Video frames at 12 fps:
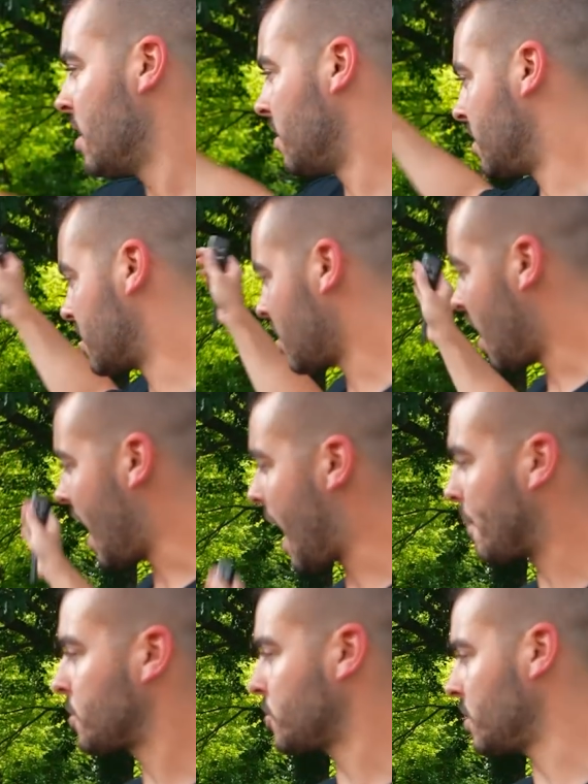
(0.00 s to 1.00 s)
this
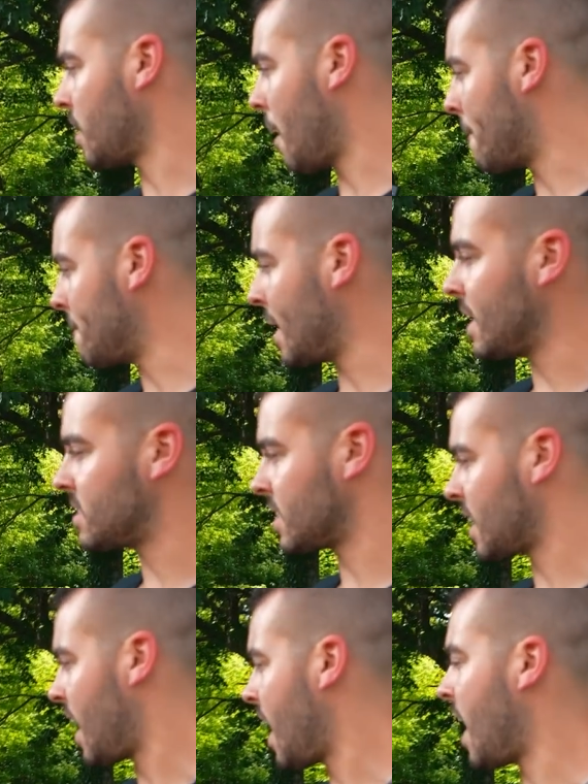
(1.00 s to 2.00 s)
absolutely
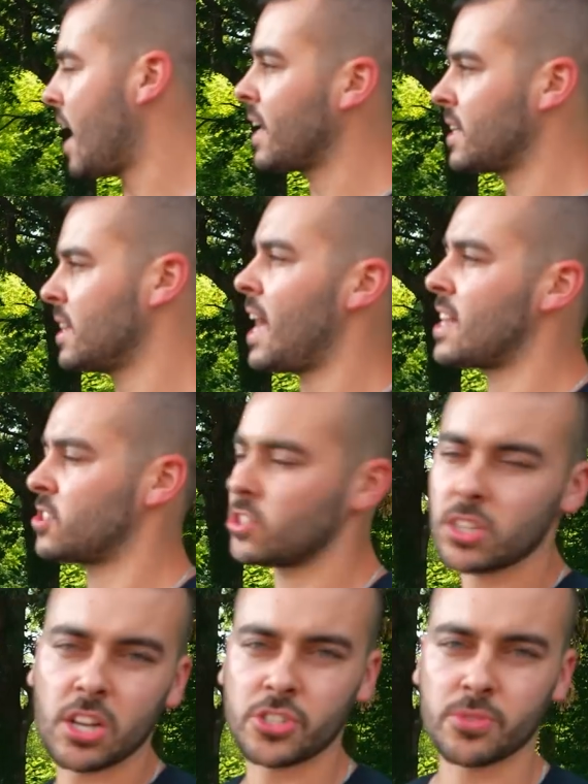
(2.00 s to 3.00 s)
amazing high-class
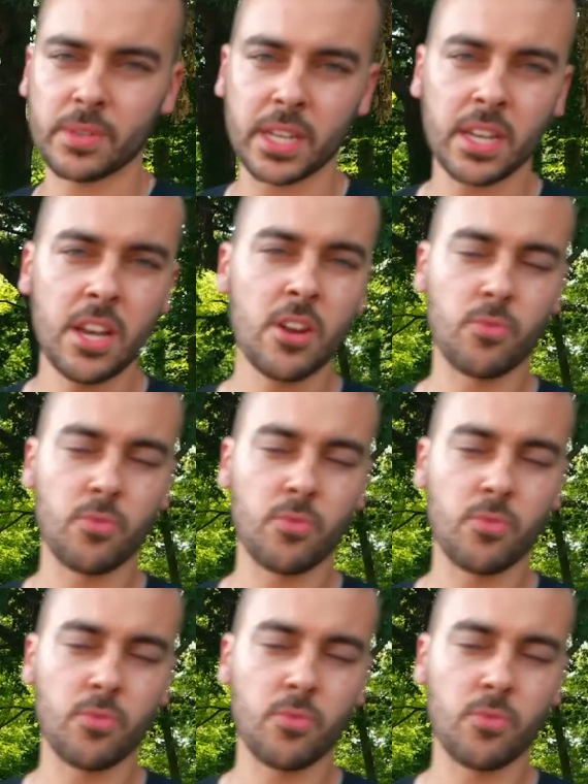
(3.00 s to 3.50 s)
luxury